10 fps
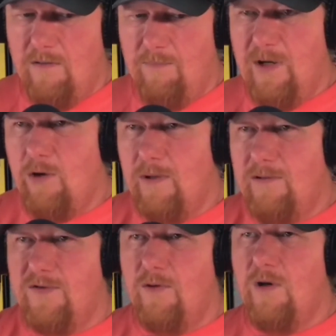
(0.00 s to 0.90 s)

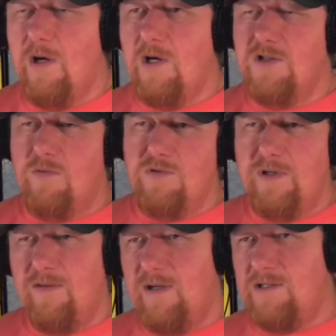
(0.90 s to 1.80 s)
pyramid. So once we
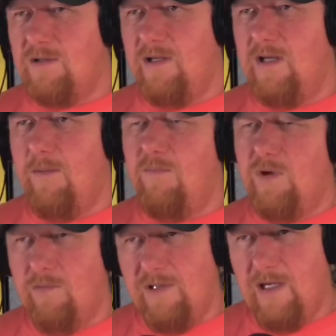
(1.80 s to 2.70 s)
get things cleaned up,
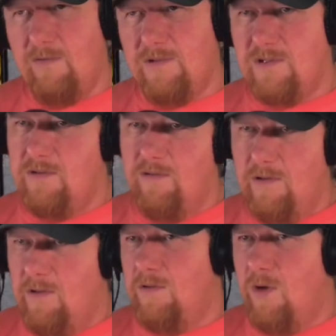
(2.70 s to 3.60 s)
we take what's a
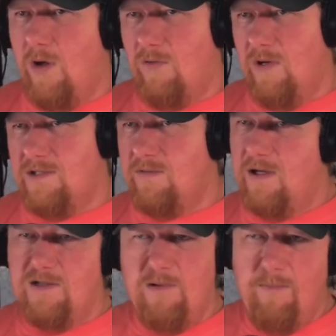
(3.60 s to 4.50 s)
long rest,
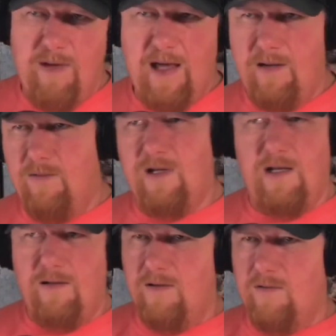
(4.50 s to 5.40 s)
right? Because we've been battling, we
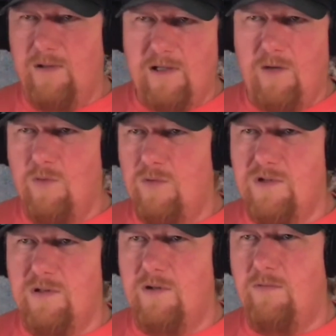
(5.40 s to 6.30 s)
got to lick our
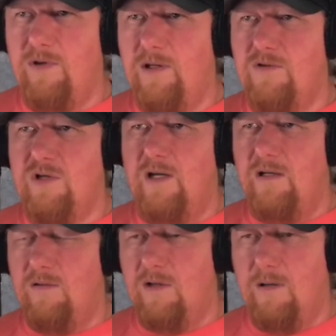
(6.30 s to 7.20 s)
wounds a little bit and try to
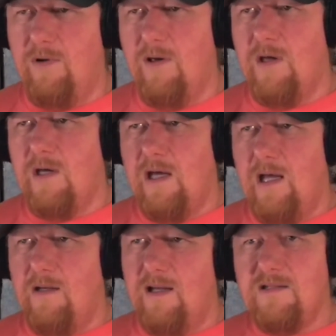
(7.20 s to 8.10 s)
heal up,
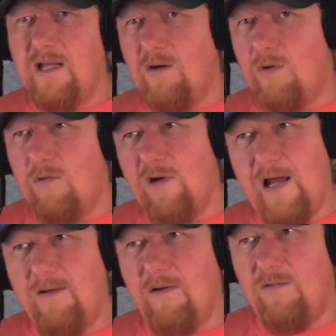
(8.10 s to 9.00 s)
and then that's kind of where we're
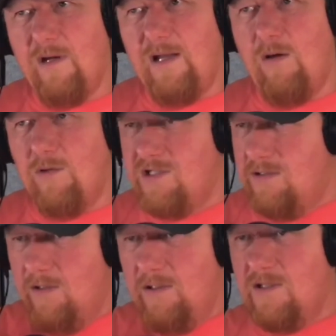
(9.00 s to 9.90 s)
at. Right now we're
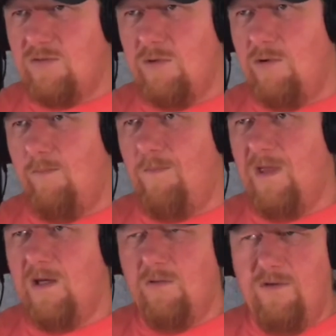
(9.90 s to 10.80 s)
still in this room.
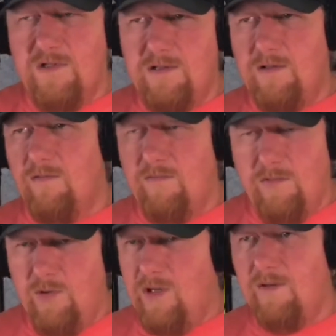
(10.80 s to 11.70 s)
We've just
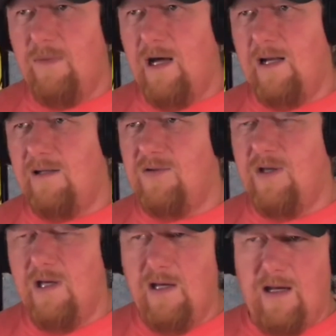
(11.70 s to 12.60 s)
looted the bodies,
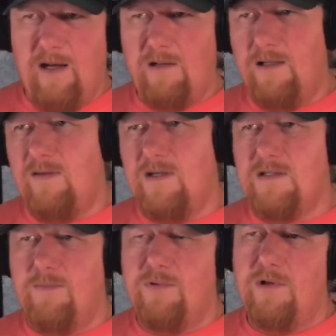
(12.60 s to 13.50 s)
kind of cleaned
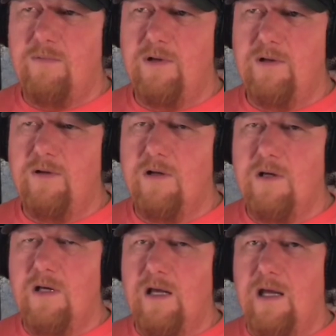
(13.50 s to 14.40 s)
things up a little bit.
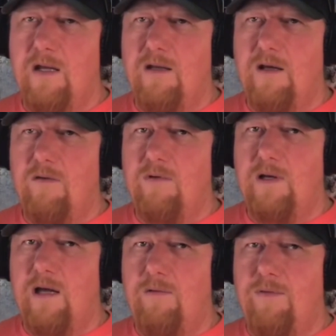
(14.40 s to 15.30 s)
And we're
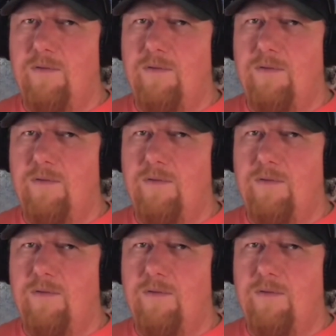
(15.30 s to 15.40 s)
now,